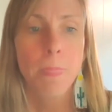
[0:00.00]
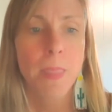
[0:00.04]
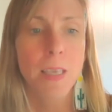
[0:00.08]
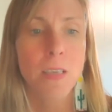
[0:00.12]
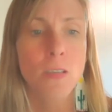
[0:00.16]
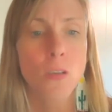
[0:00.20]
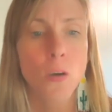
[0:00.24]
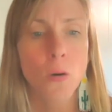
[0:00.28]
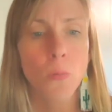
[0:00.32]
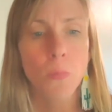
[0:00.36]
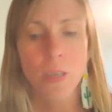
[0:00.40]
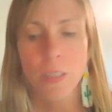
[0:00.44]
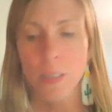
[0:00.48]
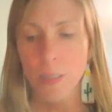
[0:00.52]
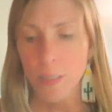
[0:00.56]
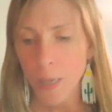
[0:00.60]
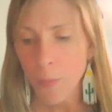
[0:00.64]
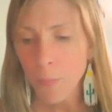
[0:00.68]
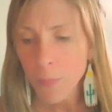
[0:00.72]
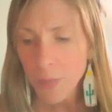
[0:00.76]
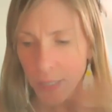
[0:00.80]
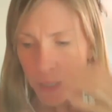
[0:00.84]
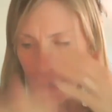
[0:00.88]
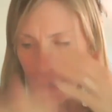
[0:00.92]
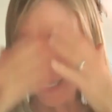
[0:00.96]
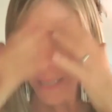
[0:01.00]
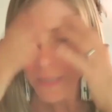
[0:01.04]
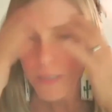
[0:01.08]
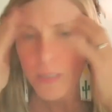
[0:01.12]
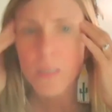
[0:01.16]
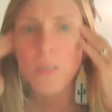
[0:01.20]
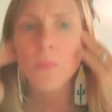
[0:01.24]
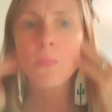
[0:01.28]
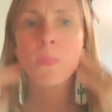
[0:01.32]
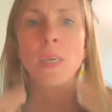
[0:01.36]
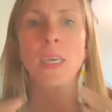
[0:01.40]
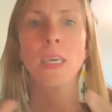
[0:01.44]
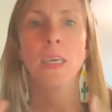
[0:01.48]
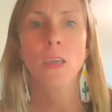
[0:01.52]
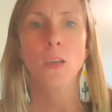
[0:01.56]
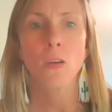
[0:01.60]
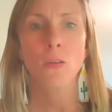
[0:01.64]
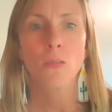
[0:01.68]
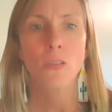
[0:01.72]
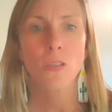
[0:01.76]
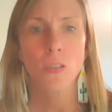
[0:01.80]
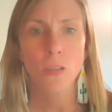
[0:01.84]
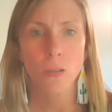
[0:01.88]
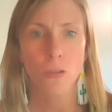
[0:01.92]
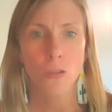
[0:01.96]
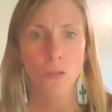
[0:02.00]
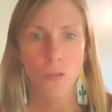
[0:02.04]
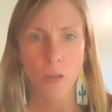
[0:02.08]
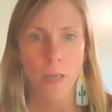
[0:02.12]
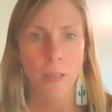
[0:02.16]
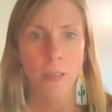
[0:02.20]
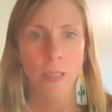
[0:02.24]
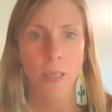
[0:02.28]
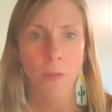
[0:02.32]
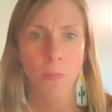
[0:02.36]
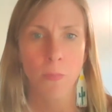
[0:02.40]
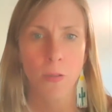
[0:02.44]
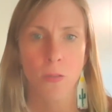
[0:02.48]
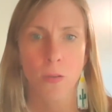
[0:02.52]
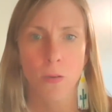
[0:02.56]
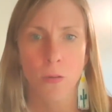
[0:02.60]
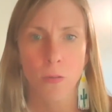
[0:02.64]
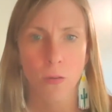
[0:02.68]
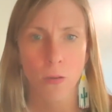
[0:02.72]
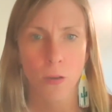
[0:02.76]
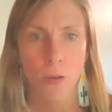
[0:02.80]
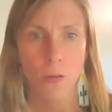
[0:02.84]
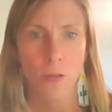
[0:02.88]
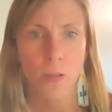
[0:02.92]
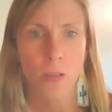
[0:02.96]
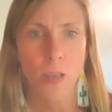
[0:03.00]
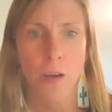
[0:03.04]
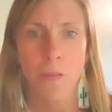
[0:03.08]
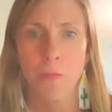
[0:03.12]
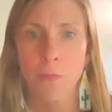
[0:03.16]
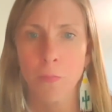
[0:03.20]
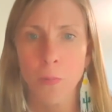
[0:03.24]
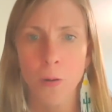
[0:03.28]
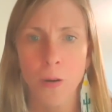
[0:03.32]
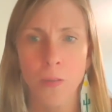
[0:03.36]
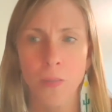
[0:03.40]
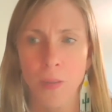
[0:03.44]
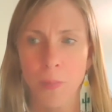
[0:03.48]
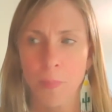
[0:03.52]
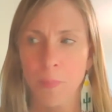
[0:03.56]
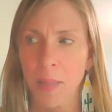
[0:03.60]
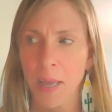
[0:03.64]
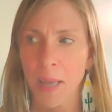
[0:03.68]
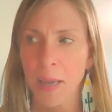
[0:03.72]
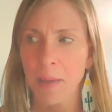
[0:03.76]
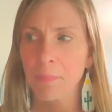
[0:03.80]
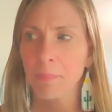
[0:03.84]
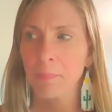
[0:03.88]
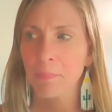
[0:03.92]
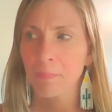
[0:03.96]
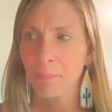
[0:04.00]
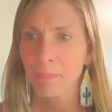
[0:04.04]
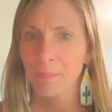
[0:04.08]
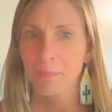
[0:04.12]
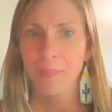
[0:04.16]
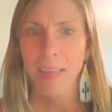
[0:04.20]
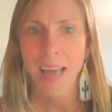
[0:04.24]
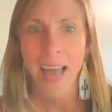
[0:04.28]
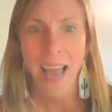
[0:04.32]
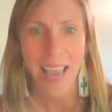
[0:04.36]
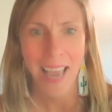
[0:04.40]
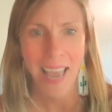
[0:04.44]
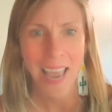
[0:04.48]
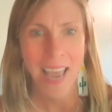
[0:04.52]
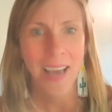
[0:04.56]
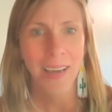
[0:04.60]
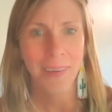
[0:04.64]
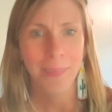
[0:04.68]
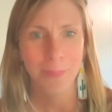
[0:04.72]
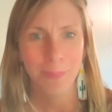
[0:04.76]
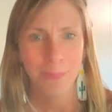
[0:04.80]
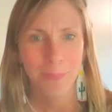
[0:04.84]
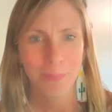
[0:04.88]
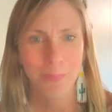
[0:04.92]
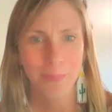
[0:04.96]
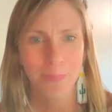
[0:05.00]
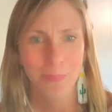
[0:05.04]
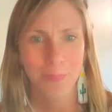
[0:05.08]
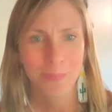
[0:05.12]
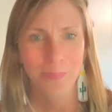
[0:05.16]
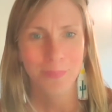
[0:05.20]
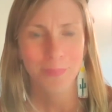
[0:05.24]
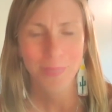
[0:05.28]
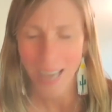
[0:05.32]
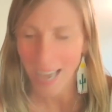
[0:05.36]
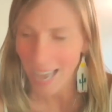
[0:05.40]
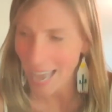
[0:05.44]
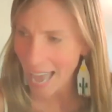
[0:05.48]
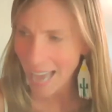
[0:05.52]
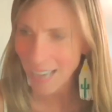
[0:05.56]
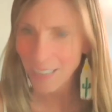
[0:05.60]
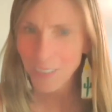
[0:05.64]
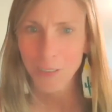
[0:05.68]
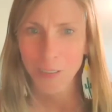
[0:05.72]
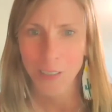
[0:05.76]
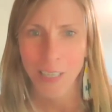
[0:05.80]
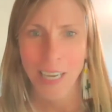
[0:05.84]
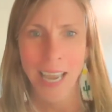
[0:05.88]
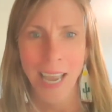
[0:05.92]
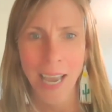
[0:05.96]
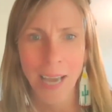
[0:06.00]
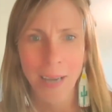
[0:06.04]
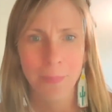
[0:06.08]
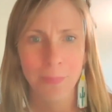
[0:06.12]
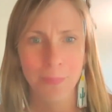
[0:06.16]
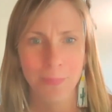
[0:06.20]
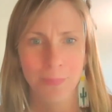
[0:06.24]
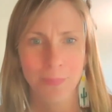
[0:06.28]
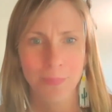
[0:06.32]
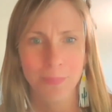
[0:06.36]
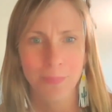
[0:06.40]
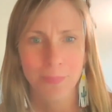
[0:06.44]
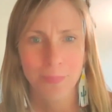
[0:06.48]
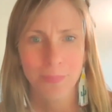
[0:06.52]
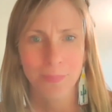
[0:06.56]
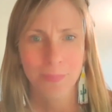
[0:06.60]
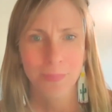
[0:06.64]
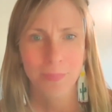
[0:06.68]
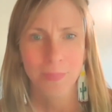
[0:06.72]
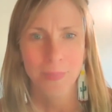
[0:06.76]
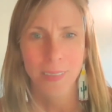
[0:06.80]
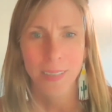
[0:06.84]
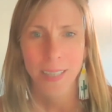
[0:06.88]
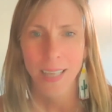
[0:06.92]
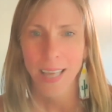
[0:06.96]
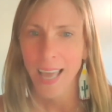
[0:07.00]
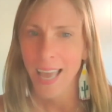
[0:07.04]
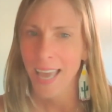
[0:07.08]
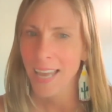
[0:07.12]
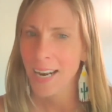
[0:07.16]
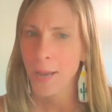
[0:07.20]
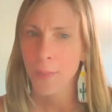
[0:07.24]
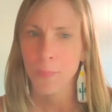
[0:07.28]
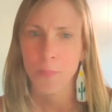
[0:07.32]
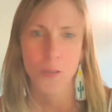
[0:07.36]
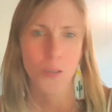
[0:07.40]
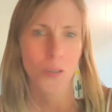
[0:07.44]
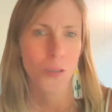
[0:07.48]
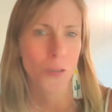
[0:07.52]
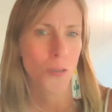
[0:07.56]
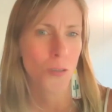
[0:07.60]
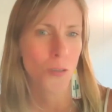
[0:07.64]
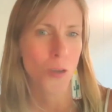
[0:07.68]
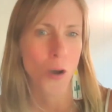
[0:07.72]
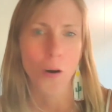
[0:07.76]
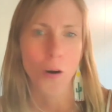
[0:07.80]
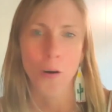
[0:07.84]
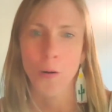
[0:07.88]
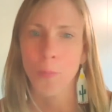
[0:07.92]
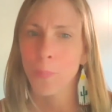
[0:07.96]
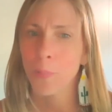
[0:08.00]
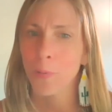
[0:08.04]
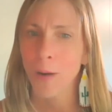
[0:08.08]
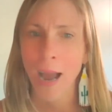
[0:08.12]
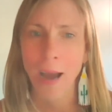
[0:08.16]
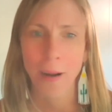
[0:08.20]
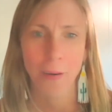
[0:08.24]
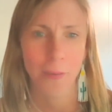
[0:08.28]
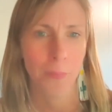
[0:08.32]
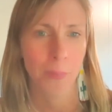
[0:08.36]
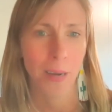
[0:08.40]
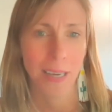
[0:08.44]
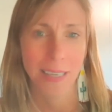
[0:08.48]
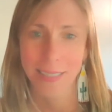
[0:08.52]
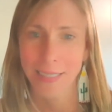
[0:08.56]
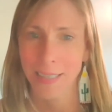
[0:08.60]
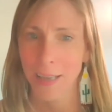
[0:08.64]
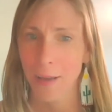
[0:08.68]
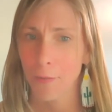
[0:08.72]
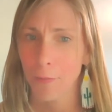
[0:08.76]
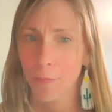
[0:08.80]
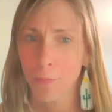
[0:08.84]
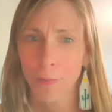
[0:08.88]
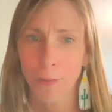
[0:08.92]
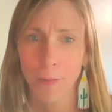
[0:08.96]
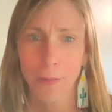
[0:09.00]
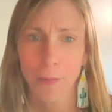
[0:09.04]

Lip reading: So when someone says to me, you're still struggling with your self-worth, I'm like, I am. I actually am. And I'm so proud of myself.